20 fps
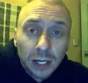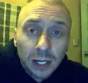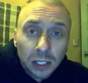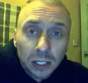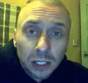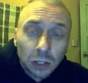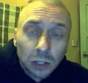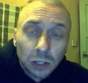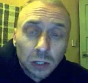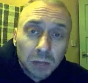
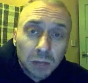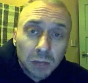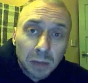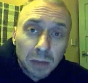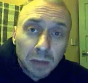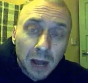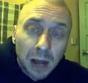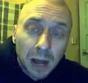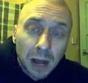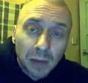so those
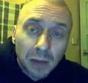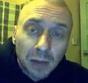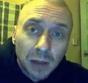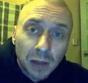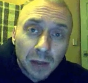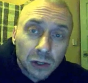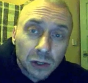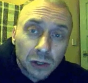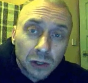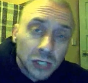people out there
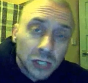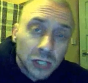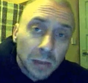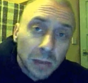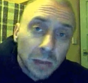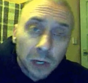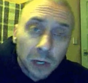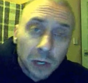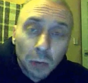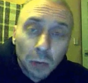that are
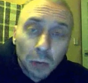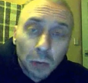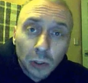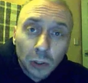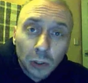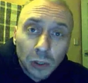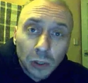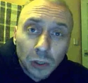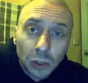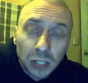snapping a couple of
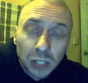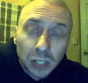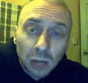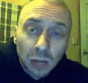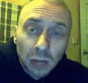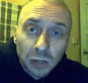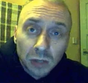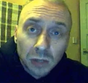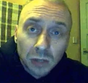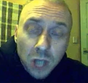coins together
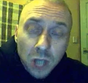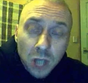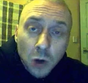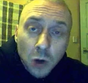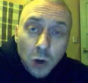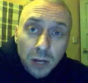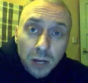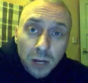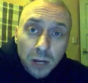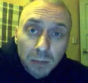with
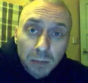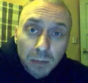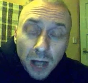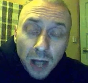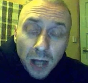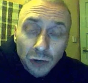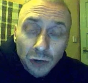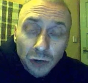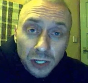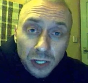neodymium
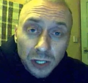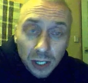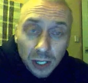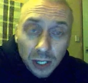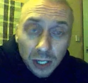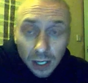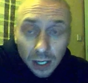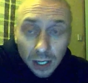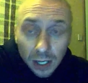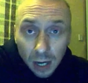batteries
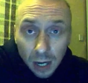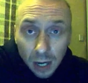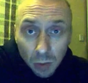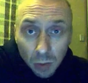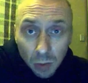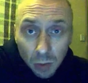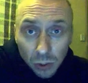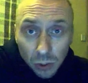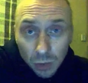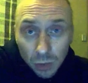and when
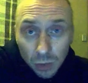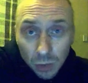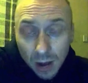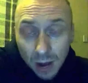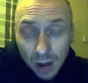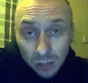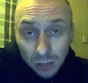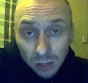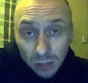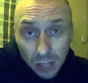we're talking
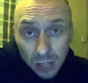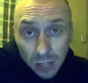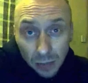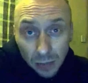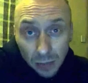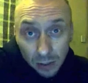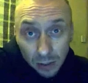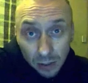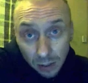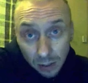about
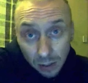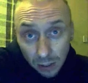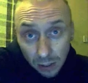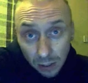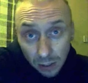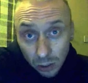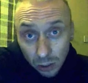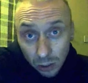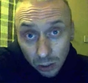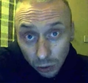snapping
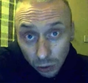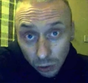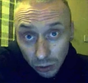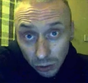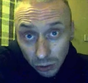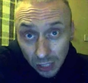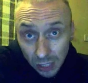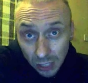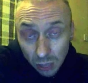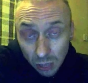conductors
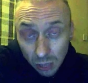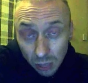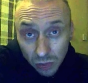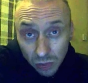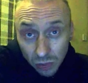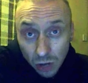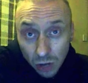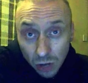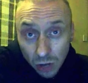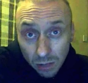together with
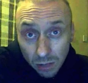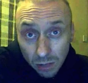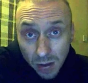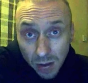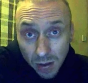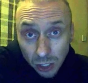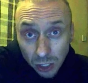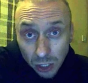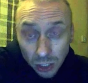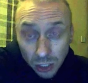neodymium
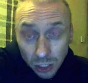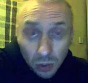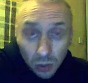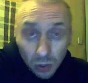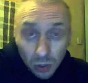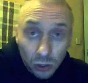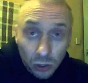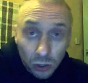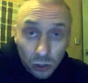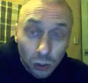batteries then we've
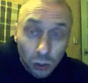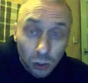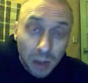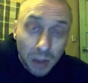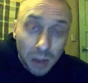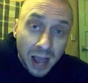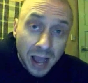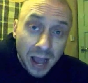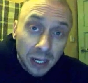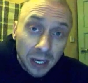got to talk
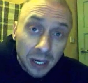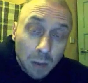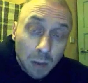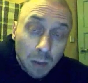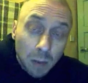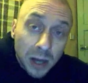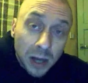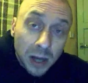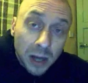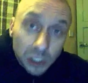about angular
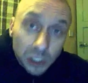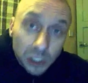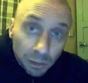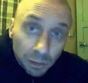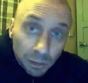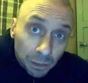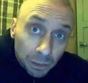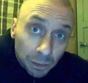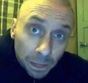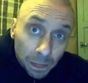momentum
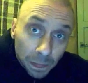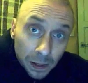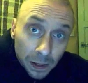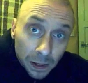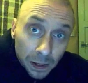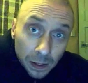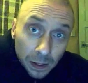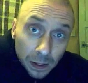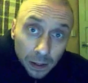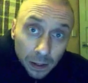
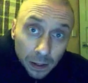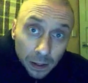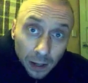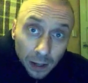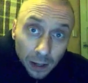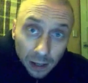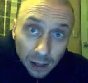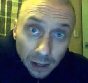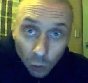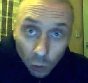
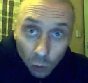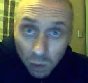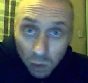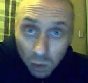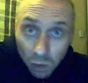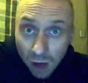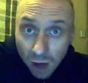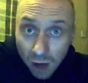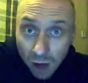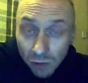and all
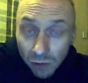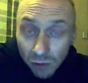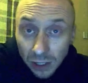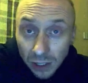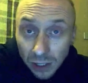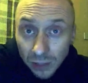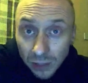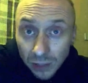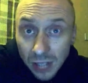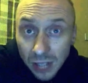manner of
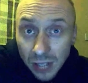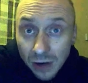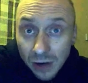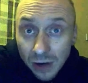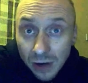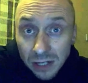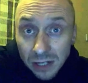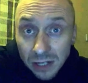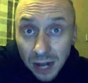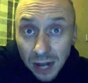things of
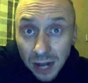accelerating the